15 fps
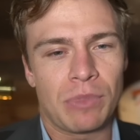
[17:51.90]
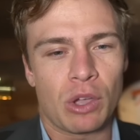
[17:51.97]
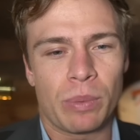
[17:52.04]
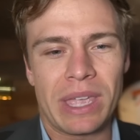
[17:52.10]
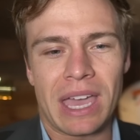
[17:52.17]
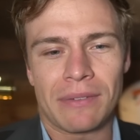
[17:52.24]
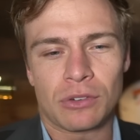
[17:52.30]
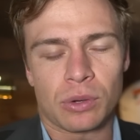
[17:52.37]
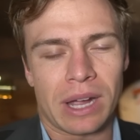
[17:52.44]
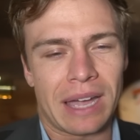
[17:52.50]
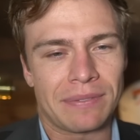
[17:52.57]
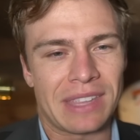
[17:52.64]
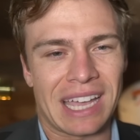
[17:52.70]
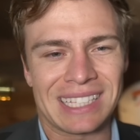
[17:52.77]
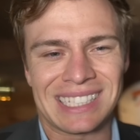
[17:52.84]
We have
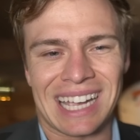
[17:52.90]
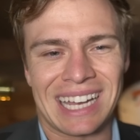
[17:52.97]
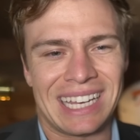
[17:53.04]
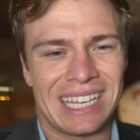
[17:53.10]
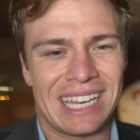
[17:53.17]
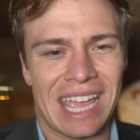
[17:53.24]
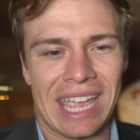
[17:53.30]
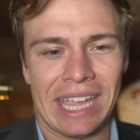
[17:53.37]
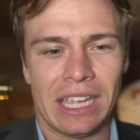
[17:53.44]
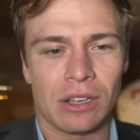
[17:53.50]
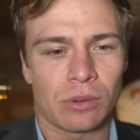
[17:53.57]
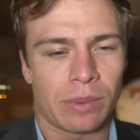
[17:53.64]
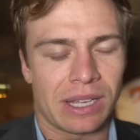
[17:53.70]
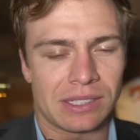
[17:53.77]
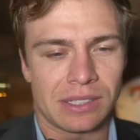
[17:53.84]
Kraft at tight end
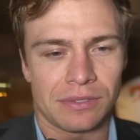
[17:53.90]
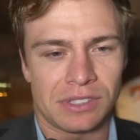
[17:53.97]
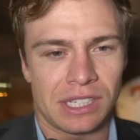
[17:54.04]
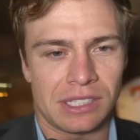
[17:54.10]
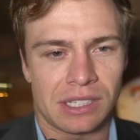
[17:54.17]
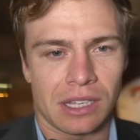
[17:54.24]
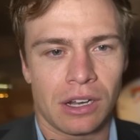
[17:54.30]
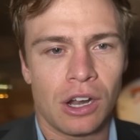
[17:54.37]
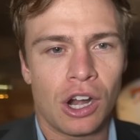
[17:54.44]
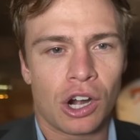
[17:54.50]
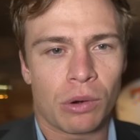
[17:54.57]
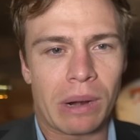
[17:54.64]
8 rest of season,